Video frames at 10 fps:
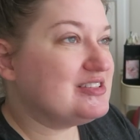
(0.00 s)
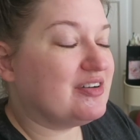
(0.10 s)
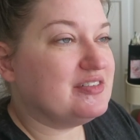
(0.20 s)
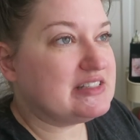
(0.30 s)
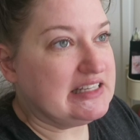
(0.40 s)

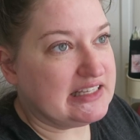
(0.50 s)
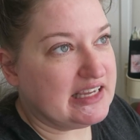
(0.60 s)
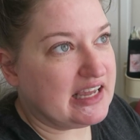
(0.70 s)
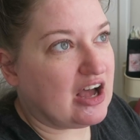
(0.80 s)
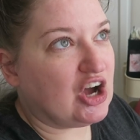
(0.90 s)
I was
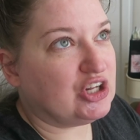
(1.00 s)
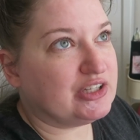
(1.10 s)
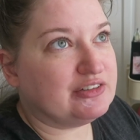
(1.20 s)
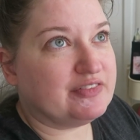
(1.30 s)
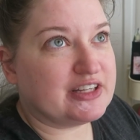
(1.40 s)
thinking all
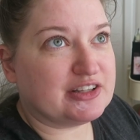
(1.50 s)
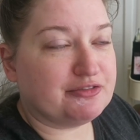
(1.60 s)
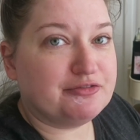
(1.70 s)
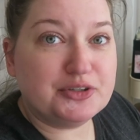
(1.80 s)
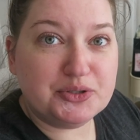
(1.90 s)
of like the
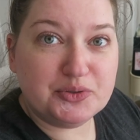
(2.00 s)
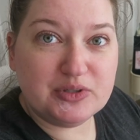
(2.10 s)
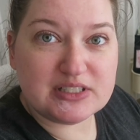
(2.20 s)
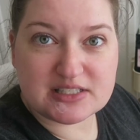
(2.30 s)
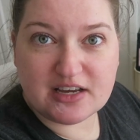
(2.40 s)

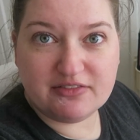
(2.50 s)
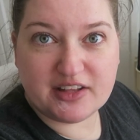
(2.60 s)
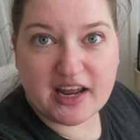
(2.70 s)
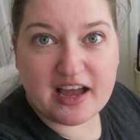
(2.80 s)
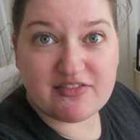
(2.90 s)
food stuff
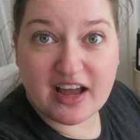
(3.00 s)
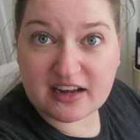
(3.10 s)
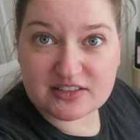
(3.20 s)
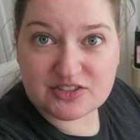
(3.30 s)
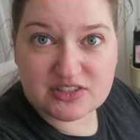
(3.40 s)
that I have
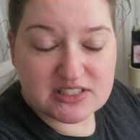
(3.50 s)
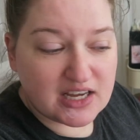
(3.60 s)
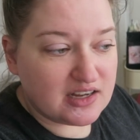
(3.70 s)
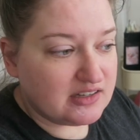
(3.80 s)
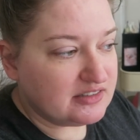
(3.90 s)
extras
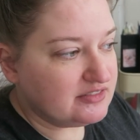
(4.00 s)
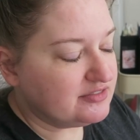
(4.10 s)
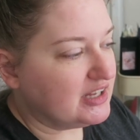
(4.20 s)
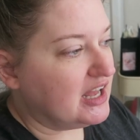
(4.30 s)
of,